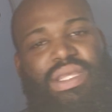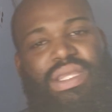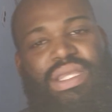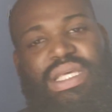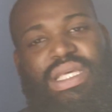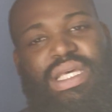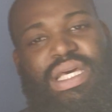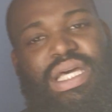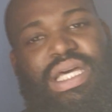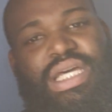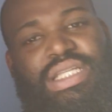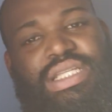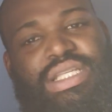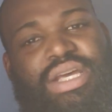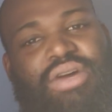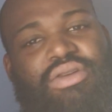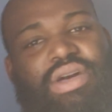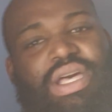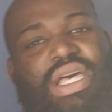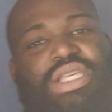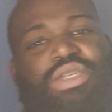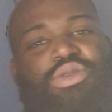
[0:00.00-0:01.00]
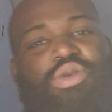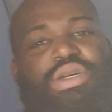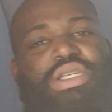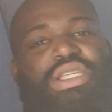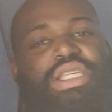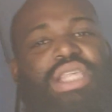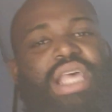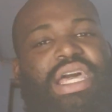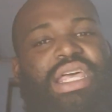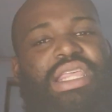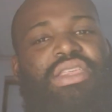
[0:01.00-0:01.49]
because don't get
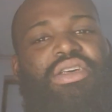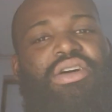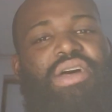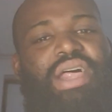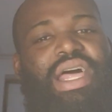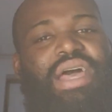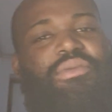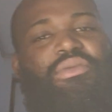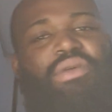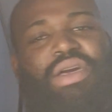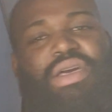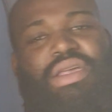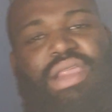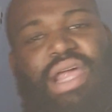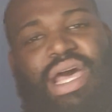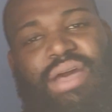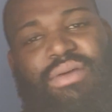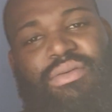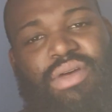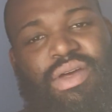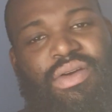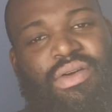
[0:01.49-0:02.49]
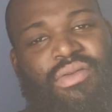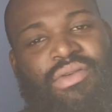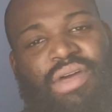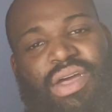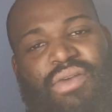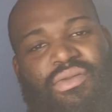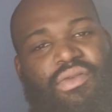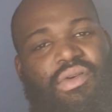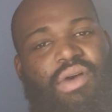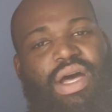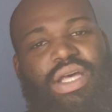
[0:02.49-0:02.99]
twisted, like that we like even
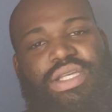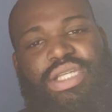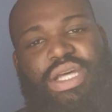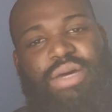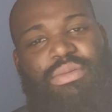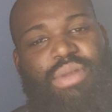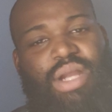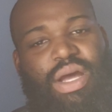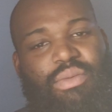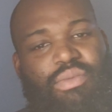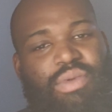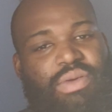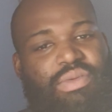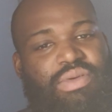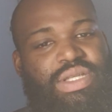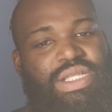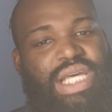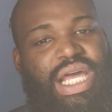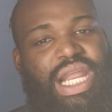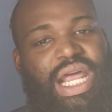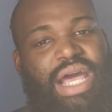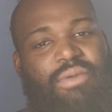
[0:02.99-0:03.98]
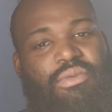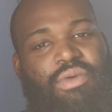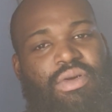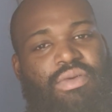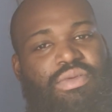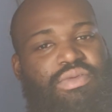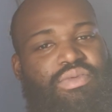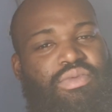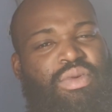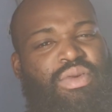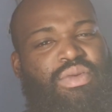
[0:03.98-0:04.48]
when I was coming up, we would say that
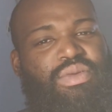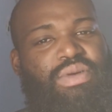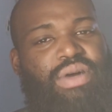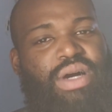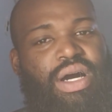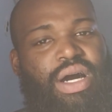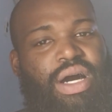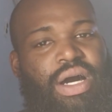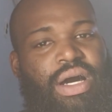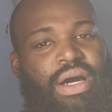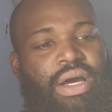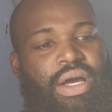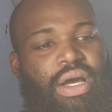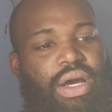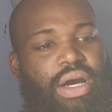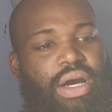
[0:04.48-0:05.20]
well,